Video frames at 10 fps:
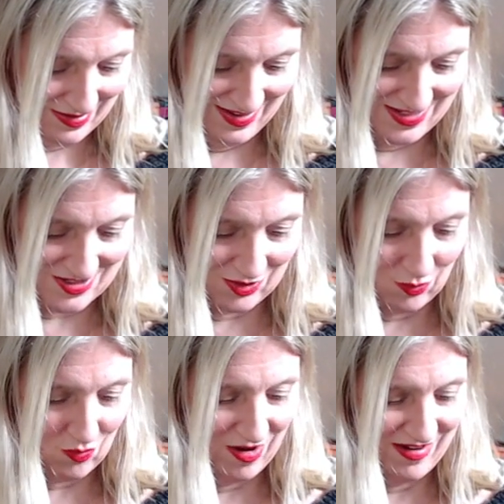I
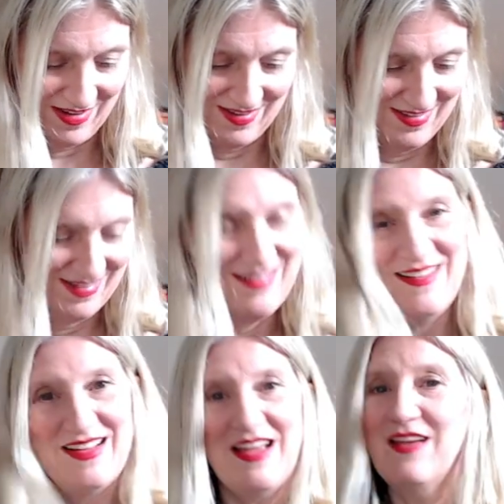don't wanna
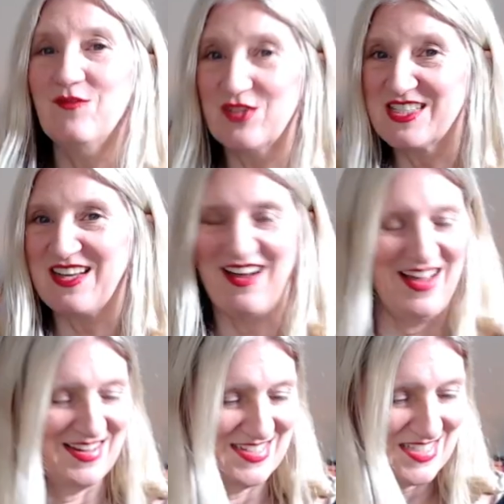
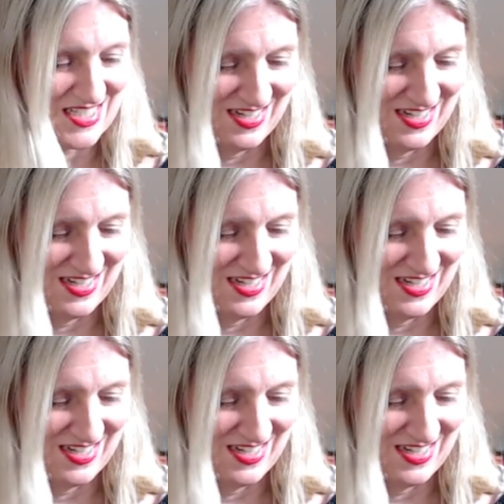emphasize.